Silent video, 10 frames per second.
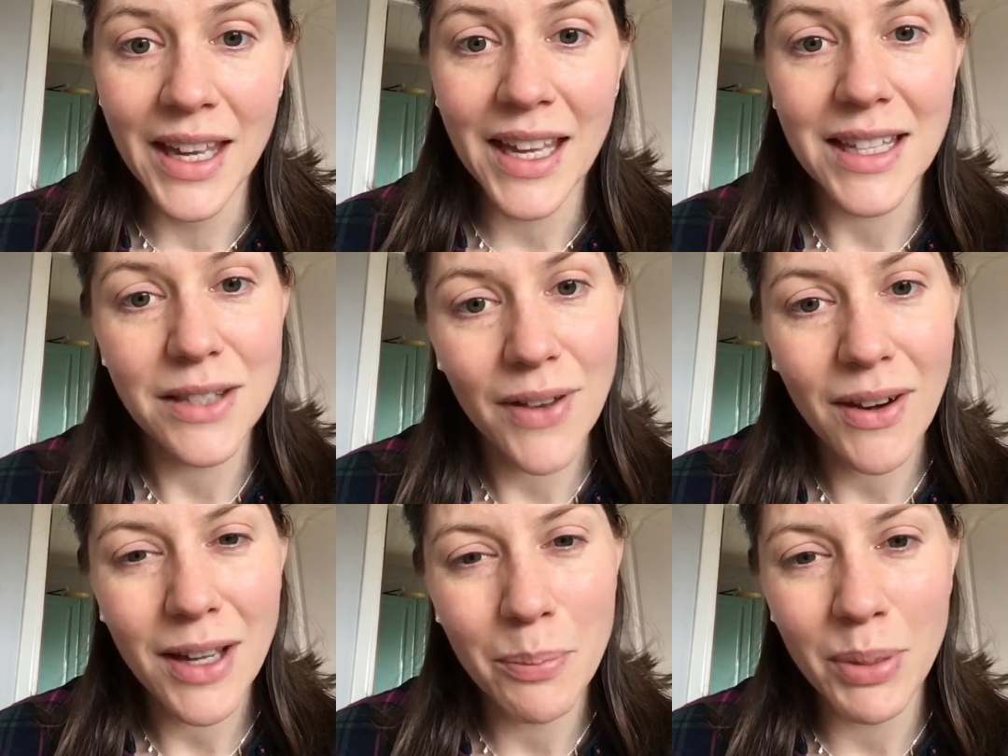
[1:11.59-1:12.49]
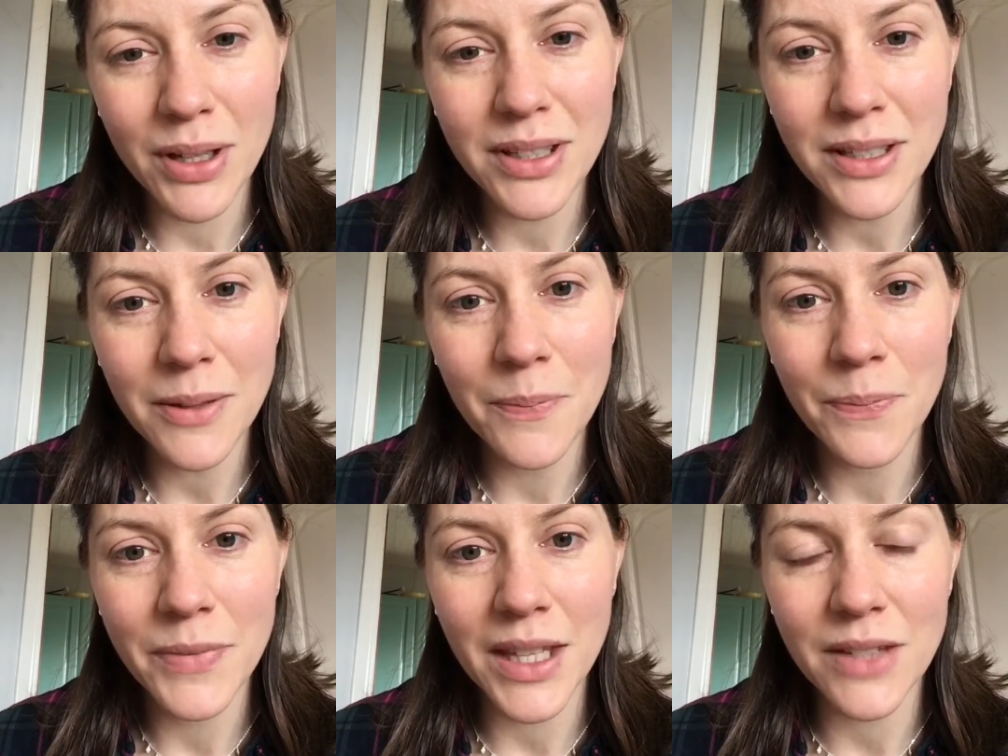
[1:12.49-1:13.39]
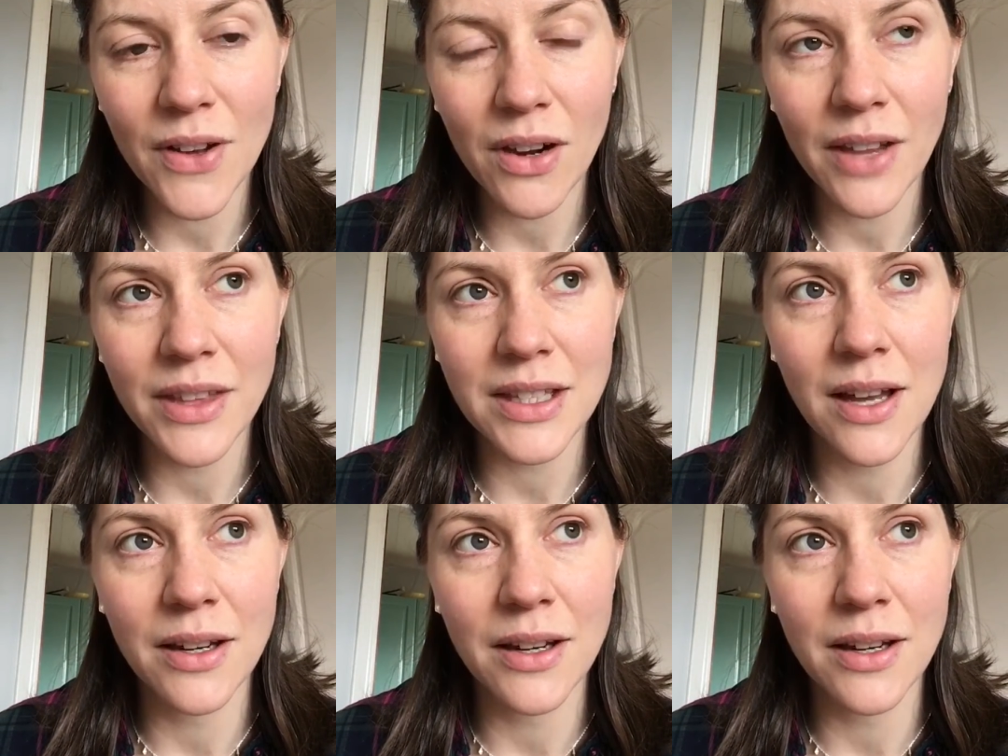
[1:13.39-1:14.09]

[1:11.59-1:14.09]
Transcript: It's felt like a burden. It's felt like this